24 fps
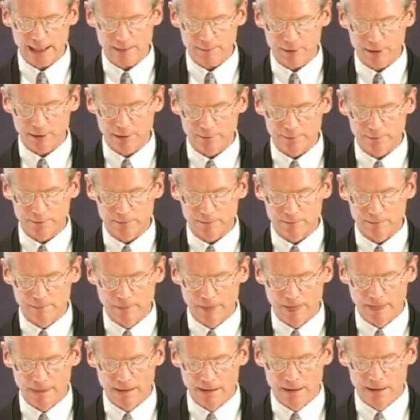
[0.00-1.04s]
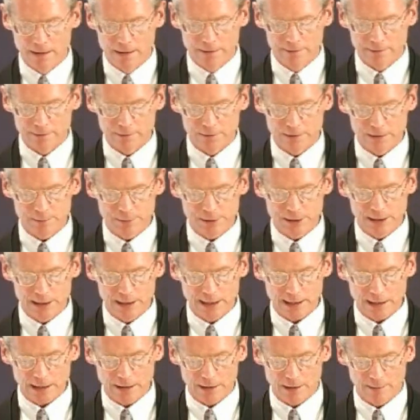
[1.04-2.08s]
capitalism. The
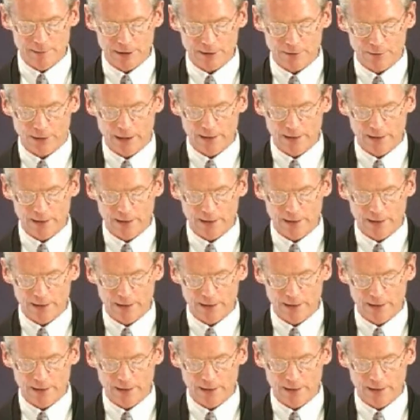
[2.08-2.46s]
deepening economic